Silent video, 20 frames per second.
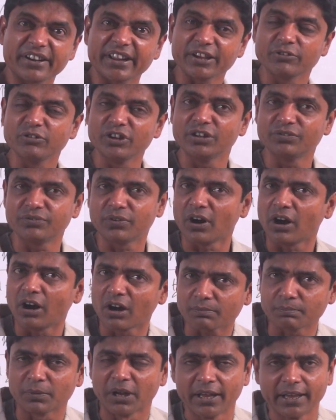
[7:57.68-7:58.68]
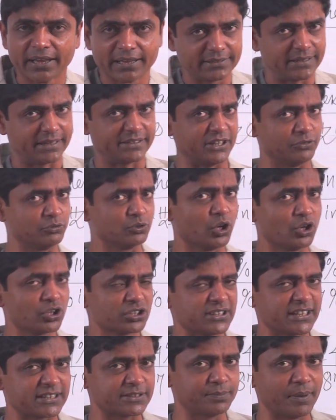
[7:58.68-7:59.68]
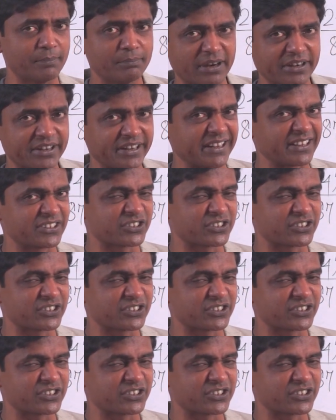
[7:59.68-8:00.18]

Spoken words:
ring will form. That you know, 6-membered ring